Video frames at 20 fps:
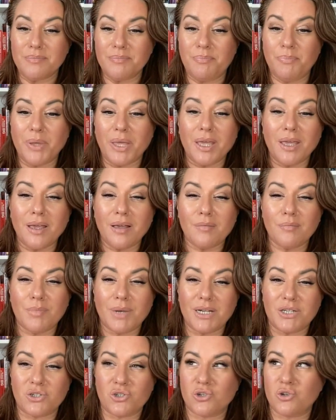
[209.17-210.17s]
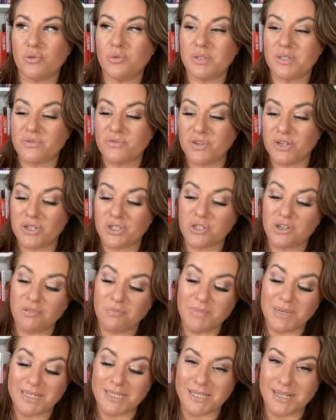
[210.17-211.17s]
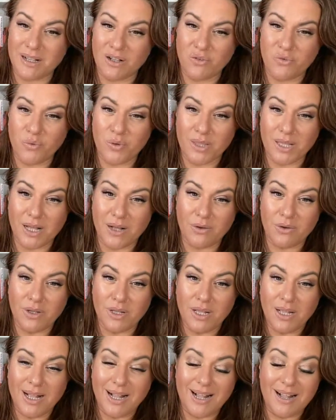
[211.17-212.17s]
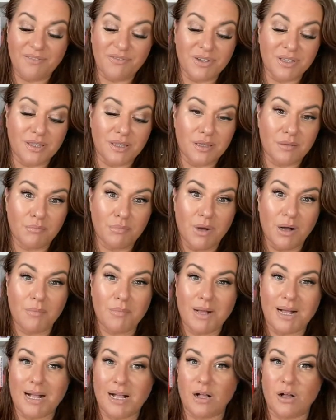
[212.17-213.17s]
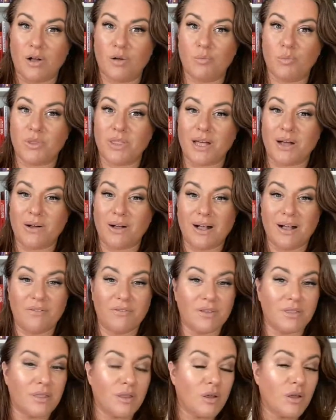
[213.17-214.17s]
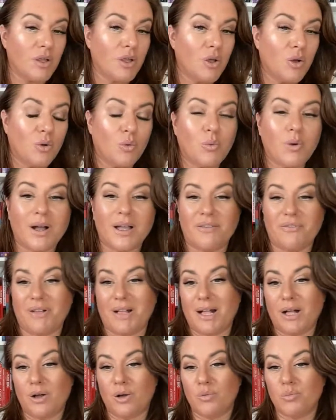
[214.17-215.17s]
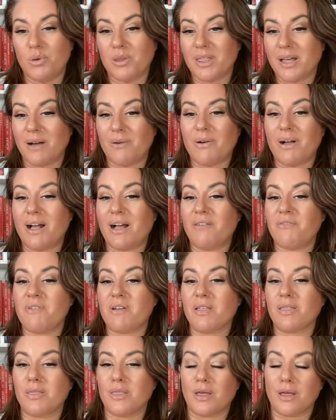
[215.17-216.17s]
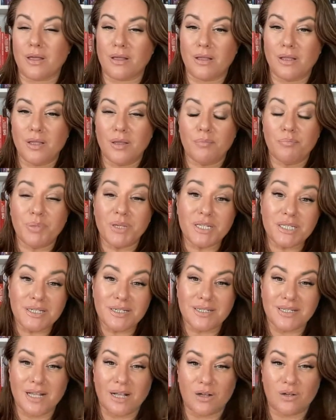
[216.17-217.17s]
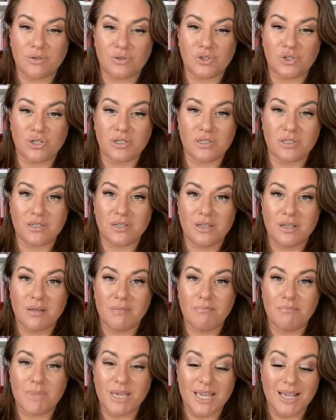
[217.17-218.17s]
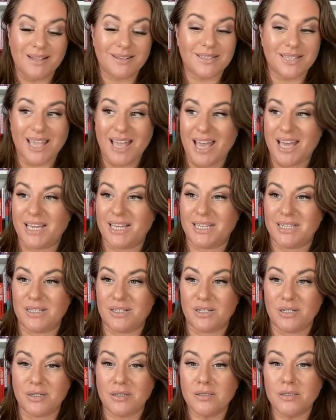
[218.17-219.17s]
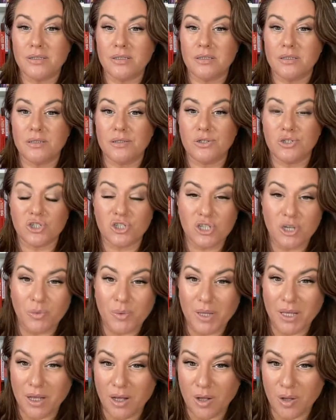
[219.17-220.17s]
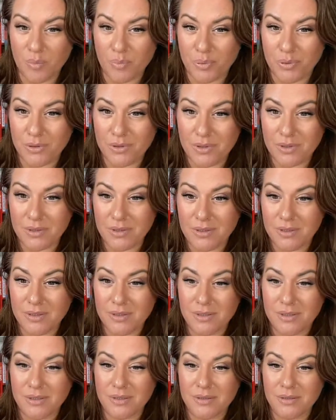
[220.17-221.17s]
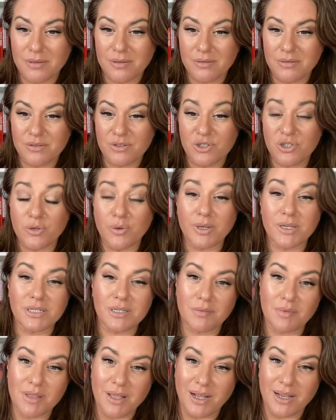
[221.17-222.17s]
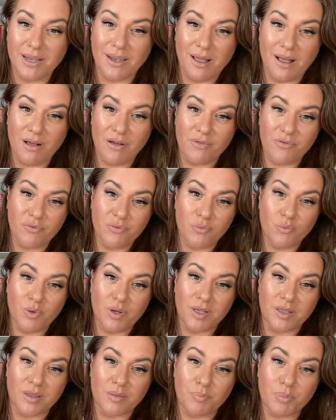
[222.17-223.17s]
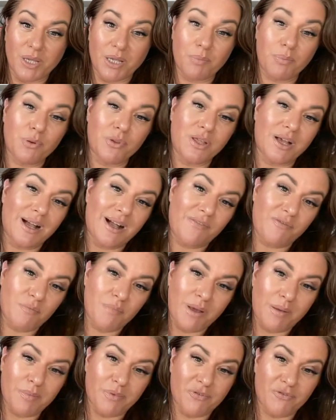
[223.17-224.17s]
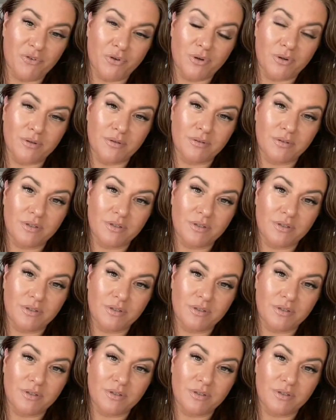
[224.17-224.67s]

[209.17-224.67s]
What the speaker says: being my truest version of myself without having the mum hat on, without having the wife hat on, without having the business hat on, just me as Kate showing up, doing something that I love with people that I haven't met before.